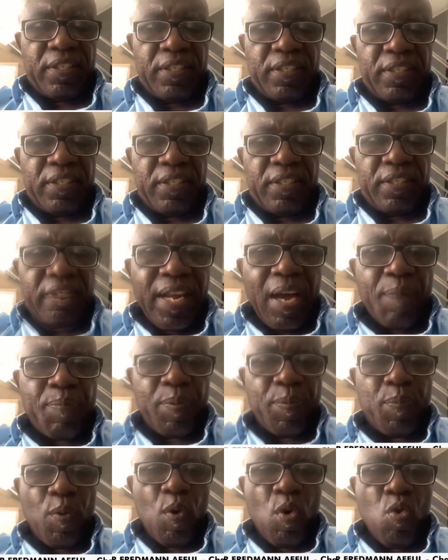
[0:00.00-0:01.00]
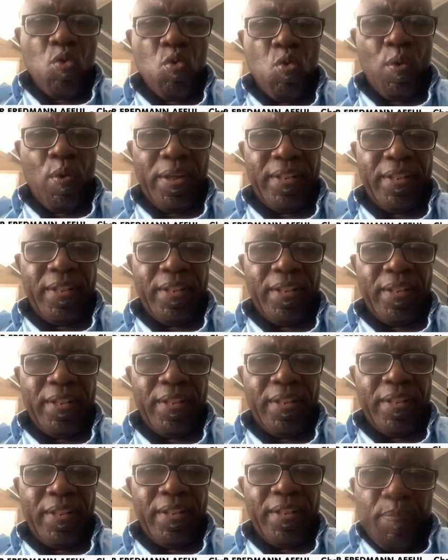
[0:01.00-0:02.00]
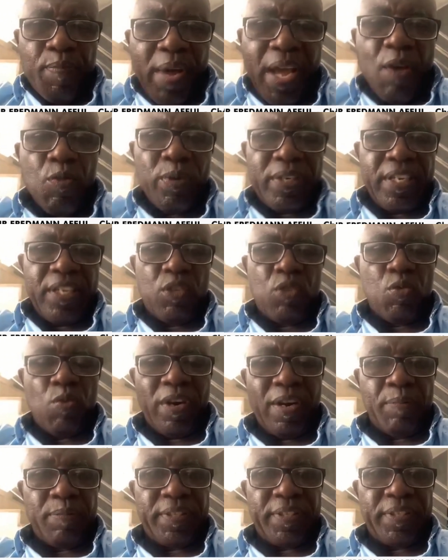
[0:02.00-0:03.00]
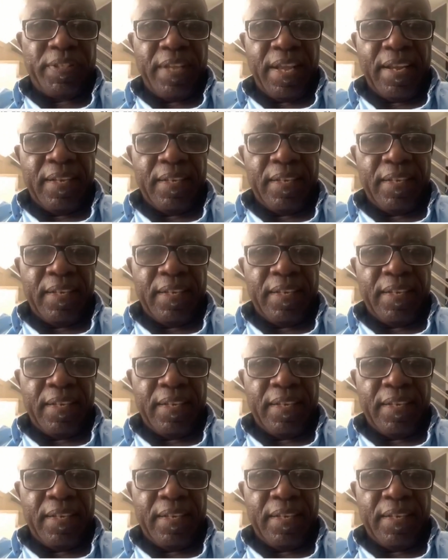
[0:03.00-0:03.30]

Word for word: the media people who went there, will bear witness to what I'm saying.